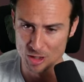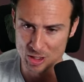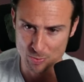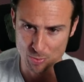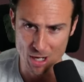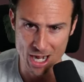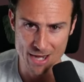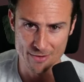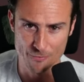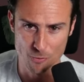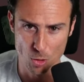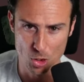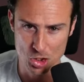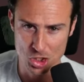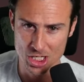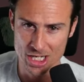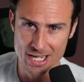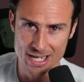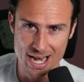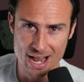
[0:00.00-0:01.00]
He's probably
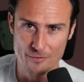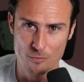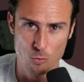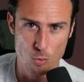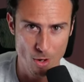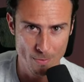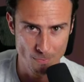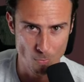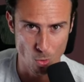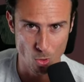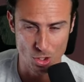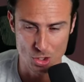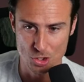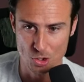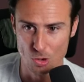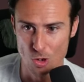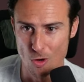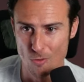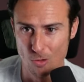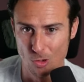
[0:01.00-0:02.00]
fortunate he didn't have one more
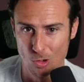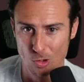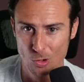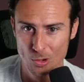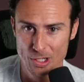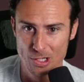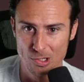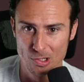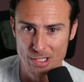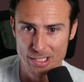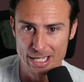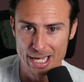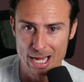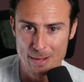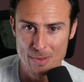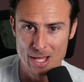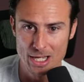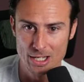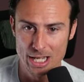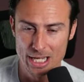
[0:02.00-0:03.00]
turnover earlier in the
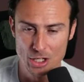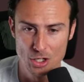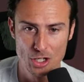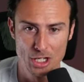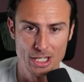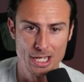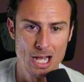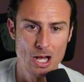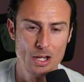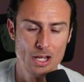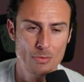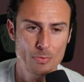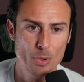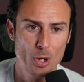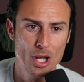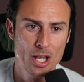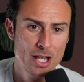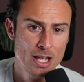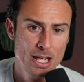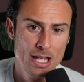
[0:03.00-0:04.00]
game that could have counted,
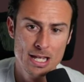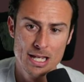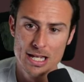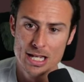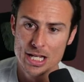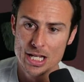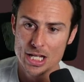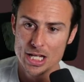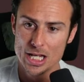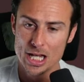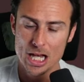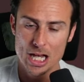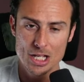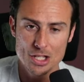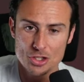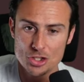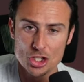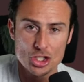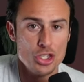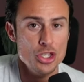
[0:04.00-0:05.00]
but
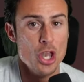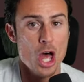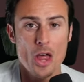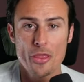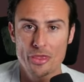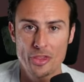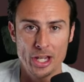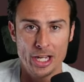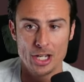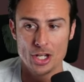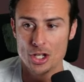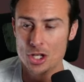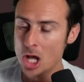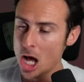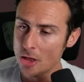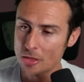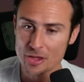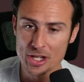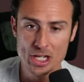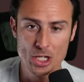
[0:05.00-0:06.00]
just nothing
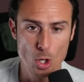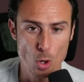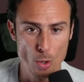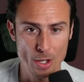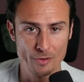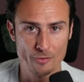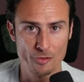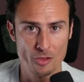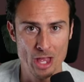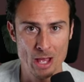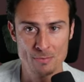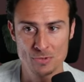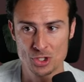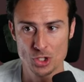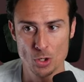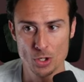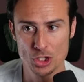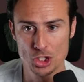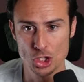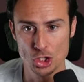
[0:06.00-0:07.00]
going for them.
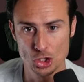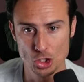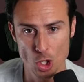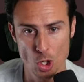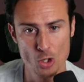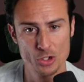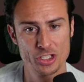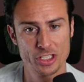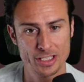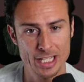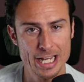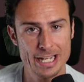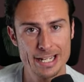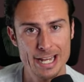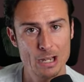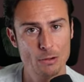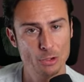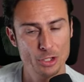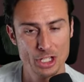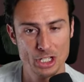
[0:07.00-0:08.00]
So it just shows that they
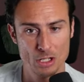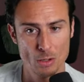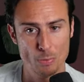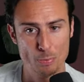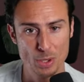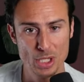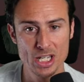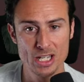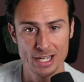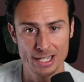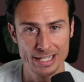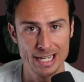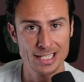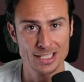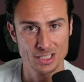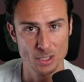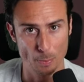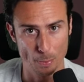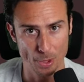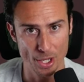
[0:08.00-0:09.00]
can't really compete
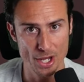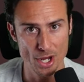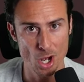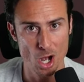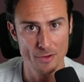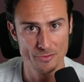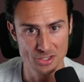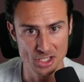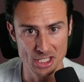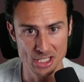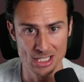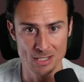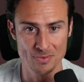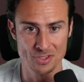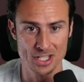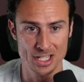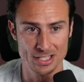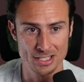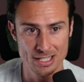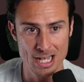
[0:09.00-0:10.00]
against the playoff teams,
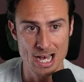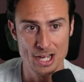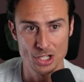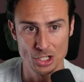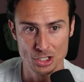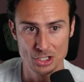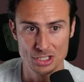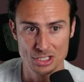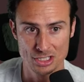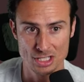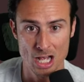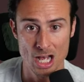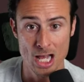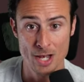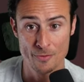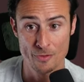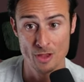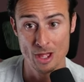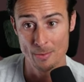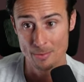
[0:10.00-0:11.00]
and it's not a good
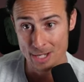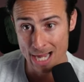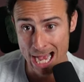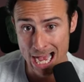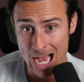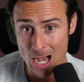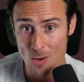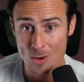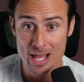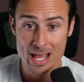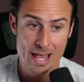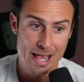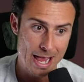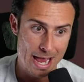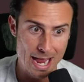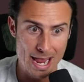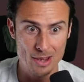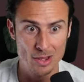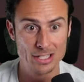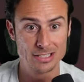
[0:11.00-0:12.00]
sign for them now.
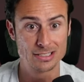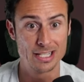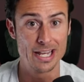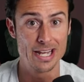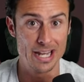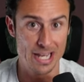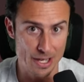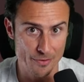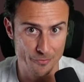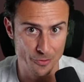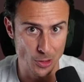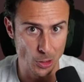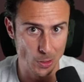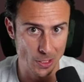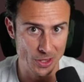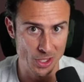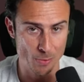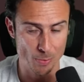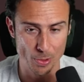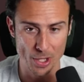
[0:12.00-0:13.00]
And let's say if they're
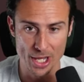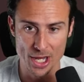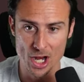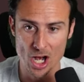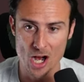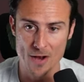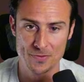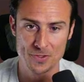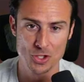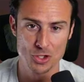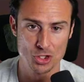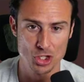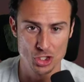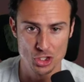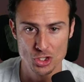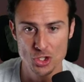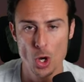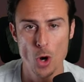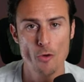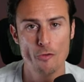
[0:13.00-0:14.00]
in the playoffs, there's
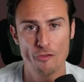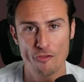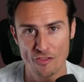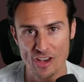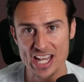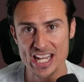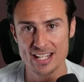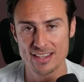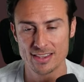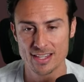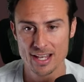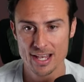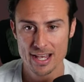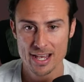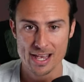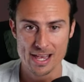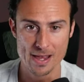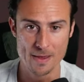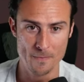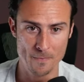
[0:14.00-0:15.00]
just no faith
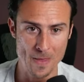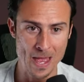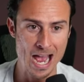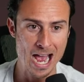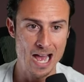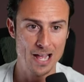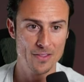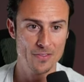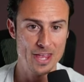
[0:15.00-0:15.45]
in that.